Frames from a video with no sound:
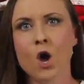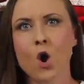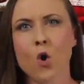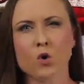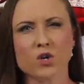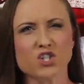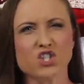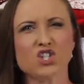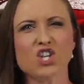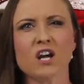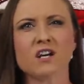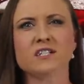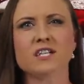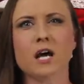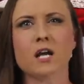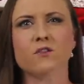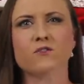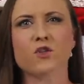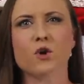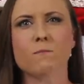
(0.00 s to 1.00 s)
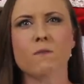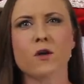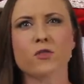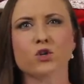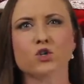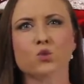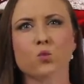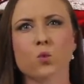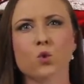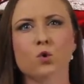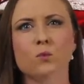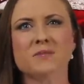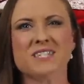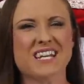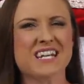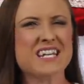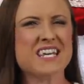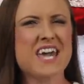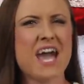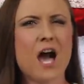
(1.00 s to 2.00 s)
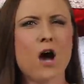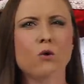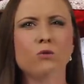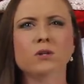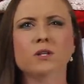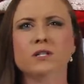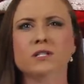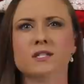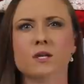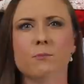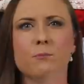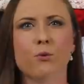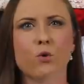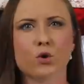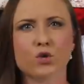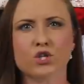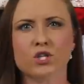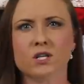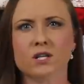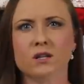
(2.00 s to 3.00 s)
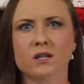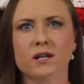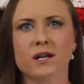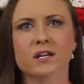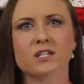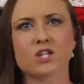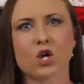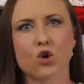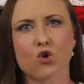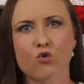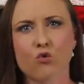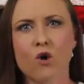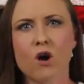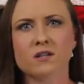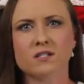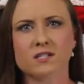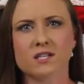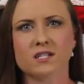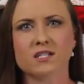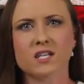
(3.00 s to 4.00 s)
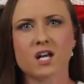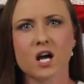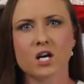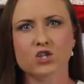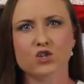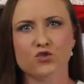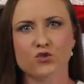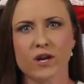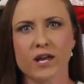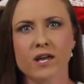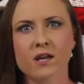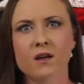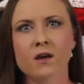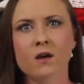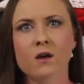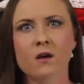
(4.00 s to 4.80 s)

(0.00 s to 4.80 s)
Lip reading: or sucked out of their mother's wombs in countless abortion clinics across this country,